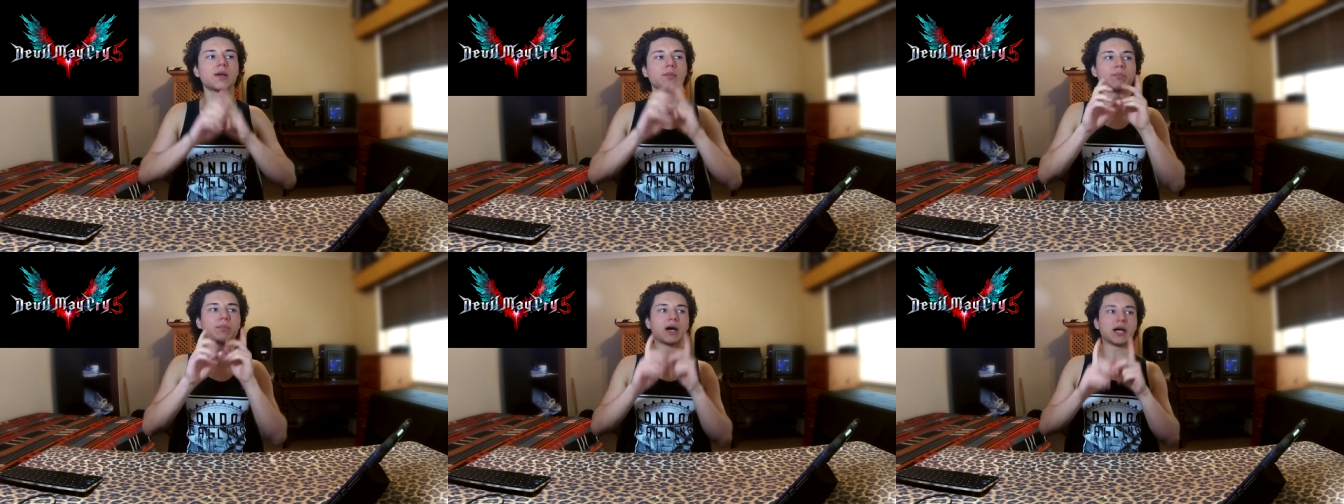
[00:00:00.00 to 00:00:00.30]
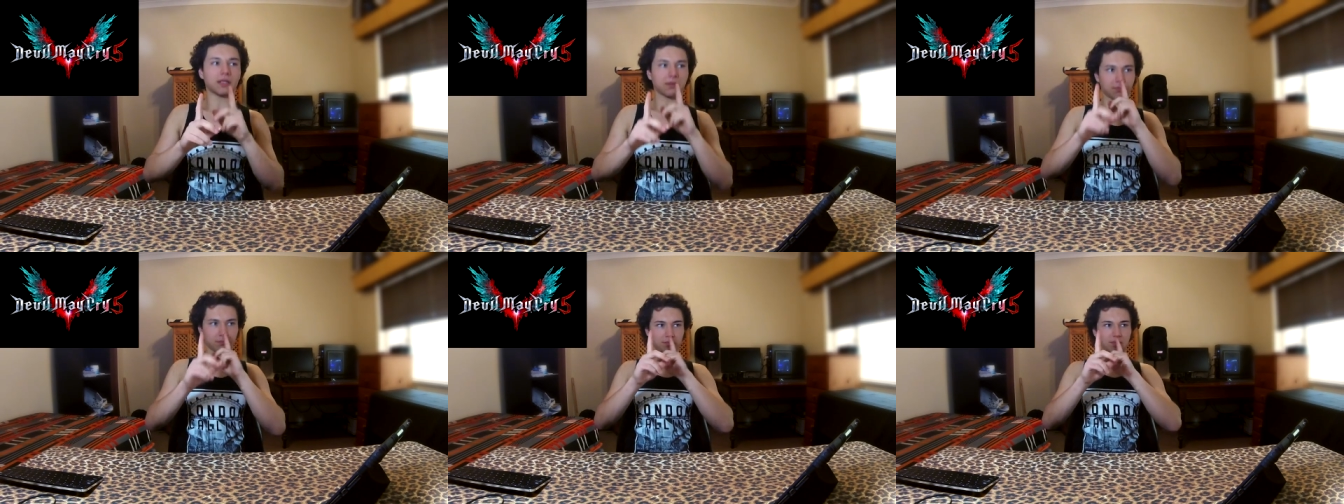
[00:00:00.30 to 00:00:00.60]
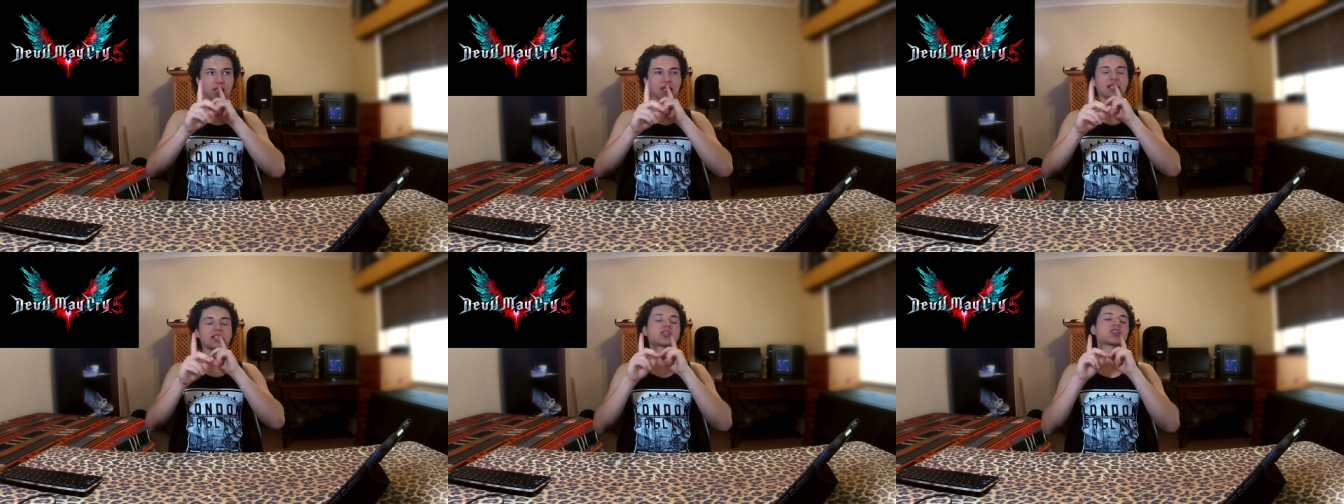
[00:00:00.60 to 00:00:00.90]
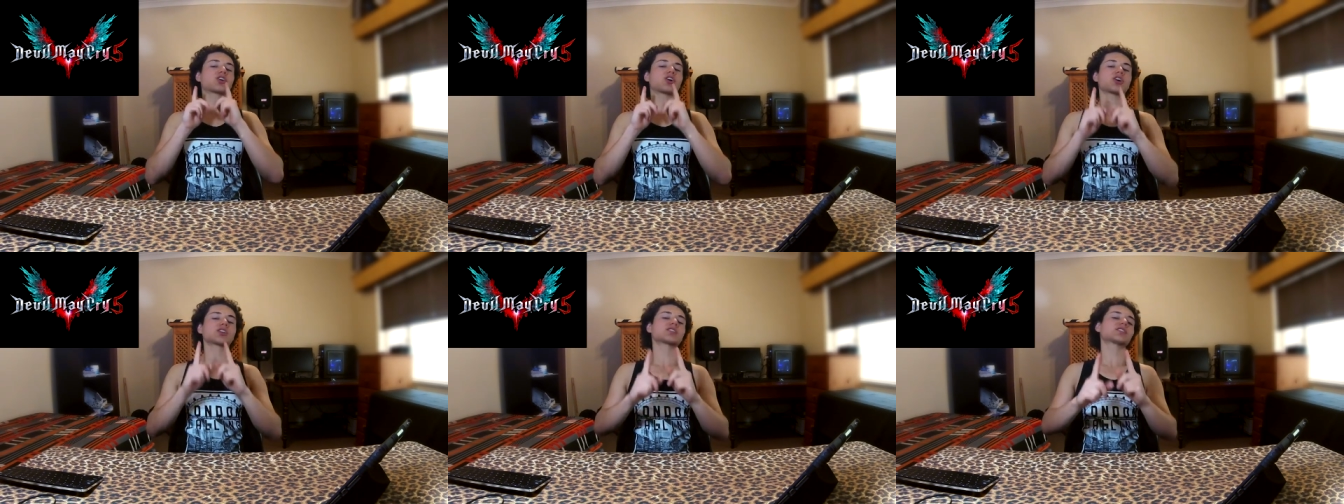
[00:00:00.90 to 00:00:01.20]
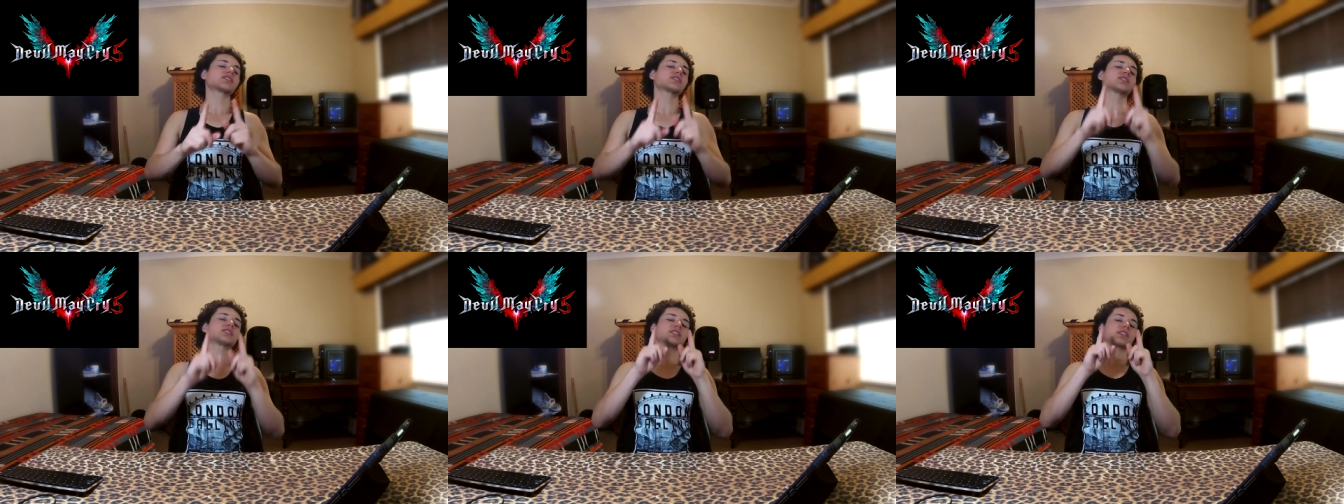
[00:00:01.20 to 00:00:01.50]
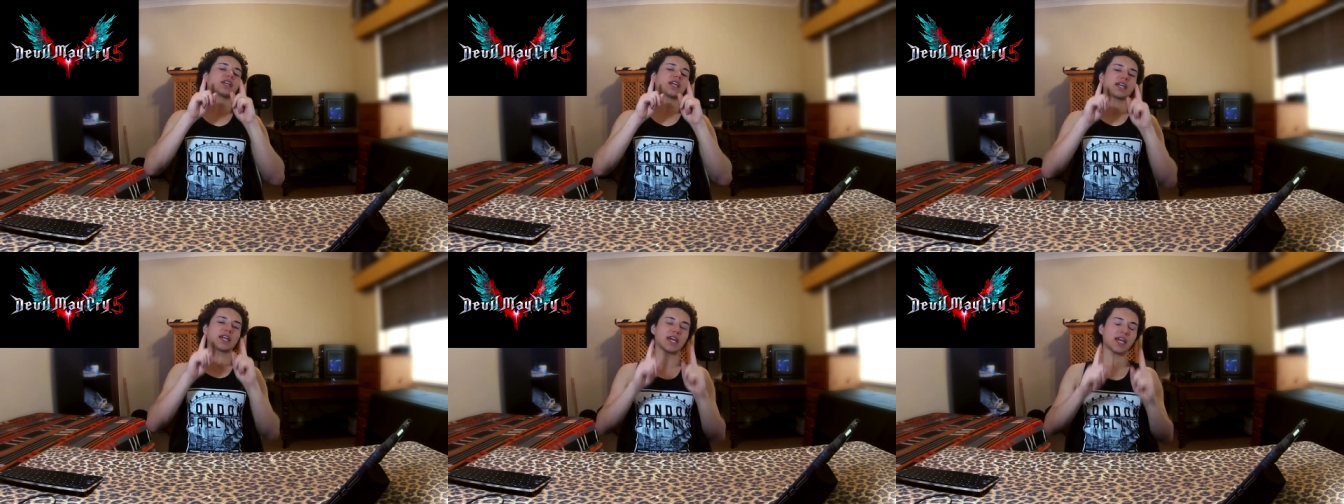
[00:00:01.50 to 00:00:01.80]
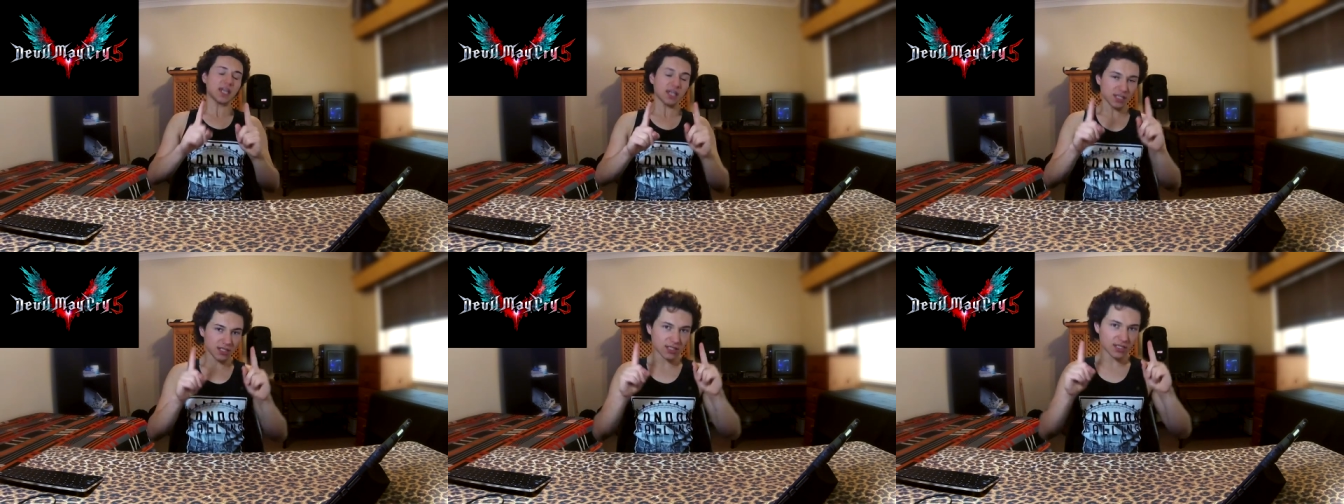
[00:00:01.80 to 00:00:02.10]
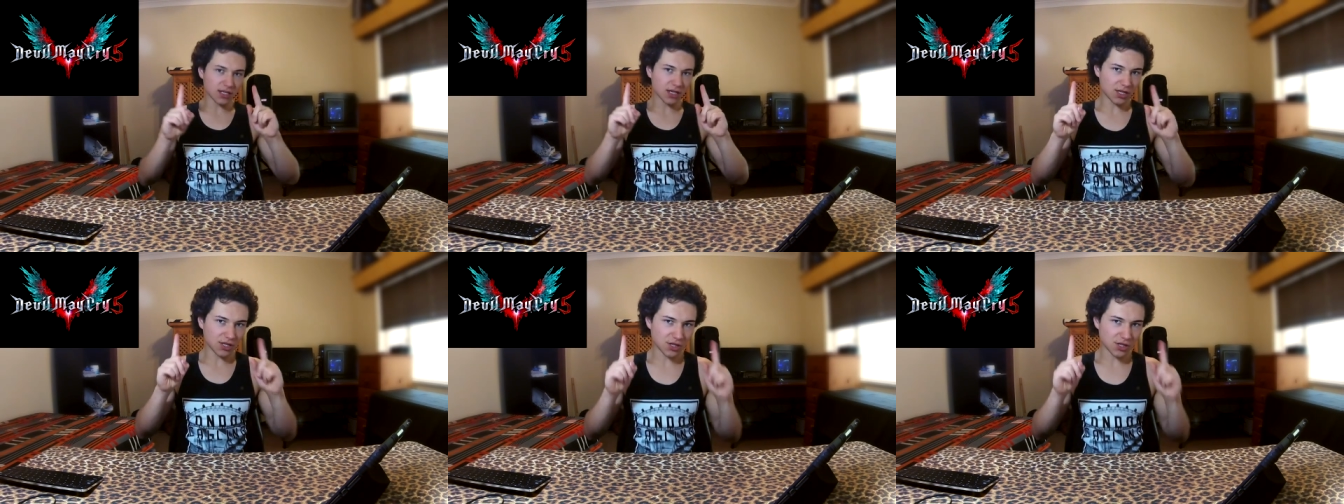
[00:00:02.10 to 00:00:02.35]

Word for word: but it costs eight